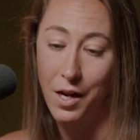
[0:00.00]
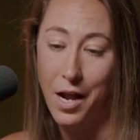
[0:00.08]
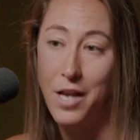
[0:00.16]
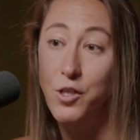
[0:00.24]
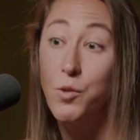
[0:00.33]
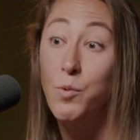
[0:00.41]

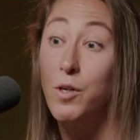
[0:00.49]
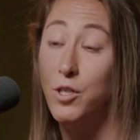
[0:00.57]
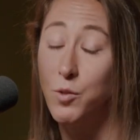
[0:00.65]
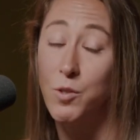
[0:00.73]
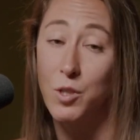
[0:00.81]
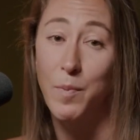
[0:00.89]
And you
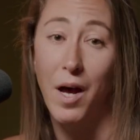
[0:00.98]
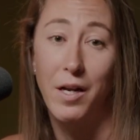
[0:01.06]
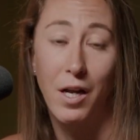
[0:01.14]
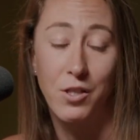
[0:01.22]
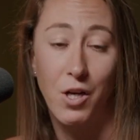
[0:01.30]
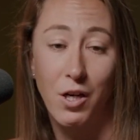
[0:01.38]
were spot
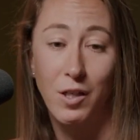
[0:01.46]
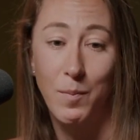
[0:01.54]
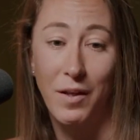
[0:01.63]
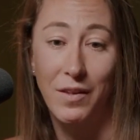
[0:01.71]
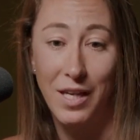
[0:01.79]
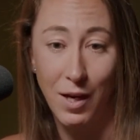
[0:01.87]
on talking
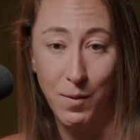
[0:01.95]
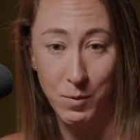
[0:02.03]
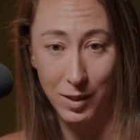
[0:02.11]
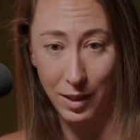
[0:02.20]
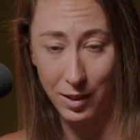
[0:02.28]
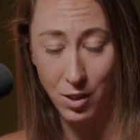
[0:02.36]
about the
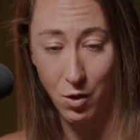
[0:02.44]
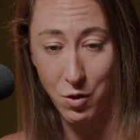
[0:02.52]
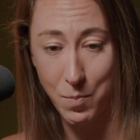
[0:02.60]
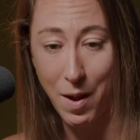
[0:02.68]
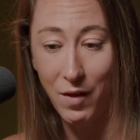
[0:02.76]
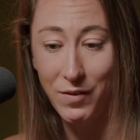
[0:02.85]
hips.
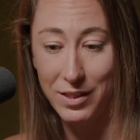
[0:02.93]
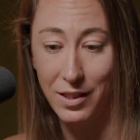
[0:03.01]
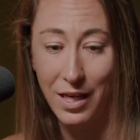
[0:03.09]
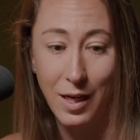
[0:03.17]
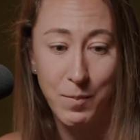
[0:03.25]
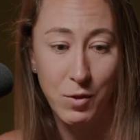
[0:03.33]
The pelvis
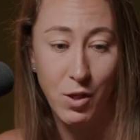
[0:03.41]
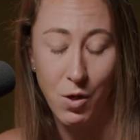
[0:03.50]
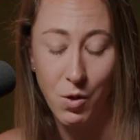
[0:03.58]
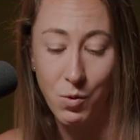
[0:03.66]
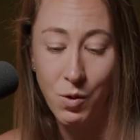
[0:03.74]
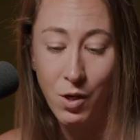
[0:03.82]
and the hips
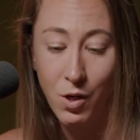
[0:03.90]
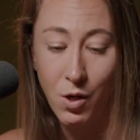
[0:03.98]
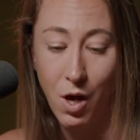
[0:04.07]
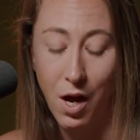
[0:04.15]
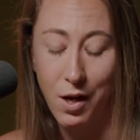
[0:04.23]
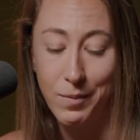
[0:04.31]
go,
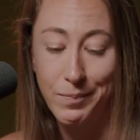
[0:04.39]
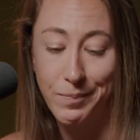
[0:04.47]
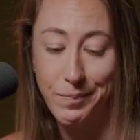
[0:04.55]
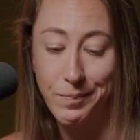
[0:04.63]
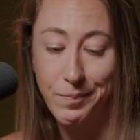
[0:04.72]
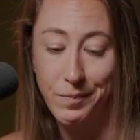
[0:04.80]

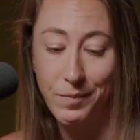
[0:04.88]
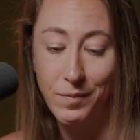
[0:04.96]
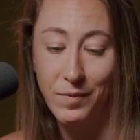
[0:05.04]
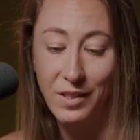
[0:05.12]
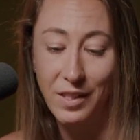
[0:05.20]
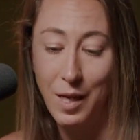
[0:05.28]

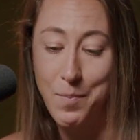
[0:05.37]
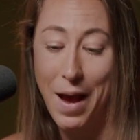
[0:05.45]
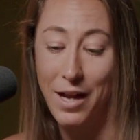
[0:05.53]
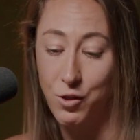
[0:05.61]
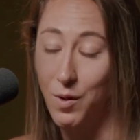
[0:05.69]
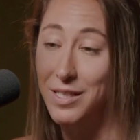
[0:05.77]
they
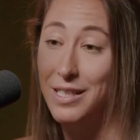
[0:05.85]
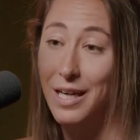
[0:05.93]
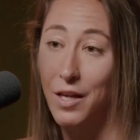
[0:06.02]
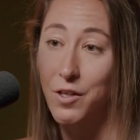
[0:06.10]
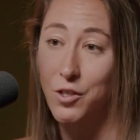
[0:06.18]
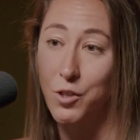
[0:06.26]
match right
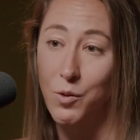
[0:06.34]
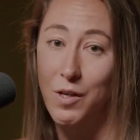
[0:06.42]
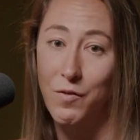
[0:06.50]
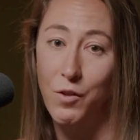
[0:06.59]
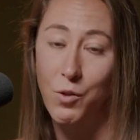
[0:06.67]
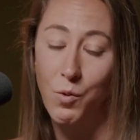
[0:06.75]
together. So
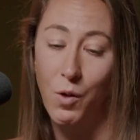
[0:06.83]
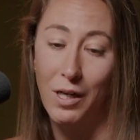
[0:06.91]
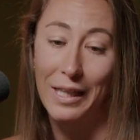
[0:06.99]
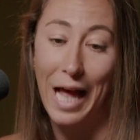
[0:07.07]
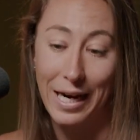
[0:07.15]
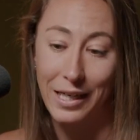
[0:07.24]
if you are
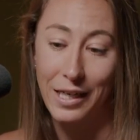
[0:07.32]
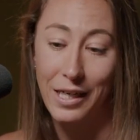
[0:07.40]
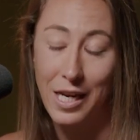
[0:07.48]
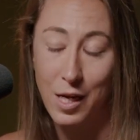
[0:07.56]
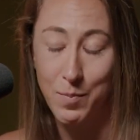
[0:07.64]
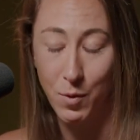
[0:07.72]

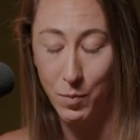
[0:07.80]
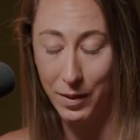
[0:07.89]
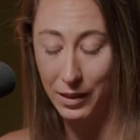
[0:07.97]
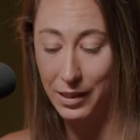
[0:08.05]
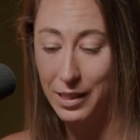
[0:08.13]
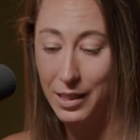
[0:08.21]
lacking hip
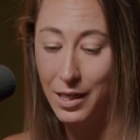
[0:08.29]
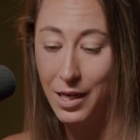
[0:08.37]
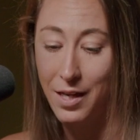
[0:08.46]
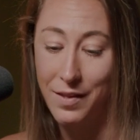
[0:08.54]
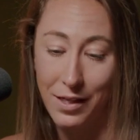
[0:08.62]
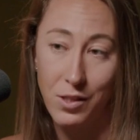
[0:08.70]
mobility,
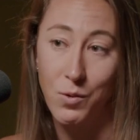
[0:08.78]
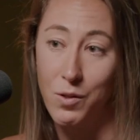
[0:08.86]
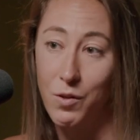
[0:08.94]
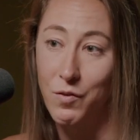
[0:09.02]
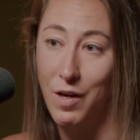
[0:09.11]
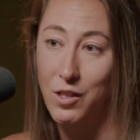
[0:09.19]
that's going
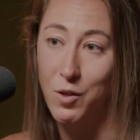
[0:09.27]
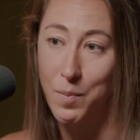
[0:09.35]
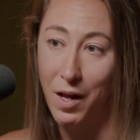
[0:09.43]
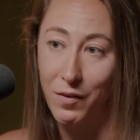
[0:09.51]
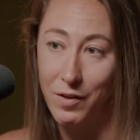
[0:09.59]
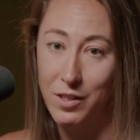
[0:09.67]
to affect your
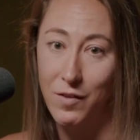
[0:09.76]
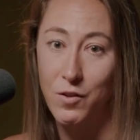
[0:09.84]
pelvis.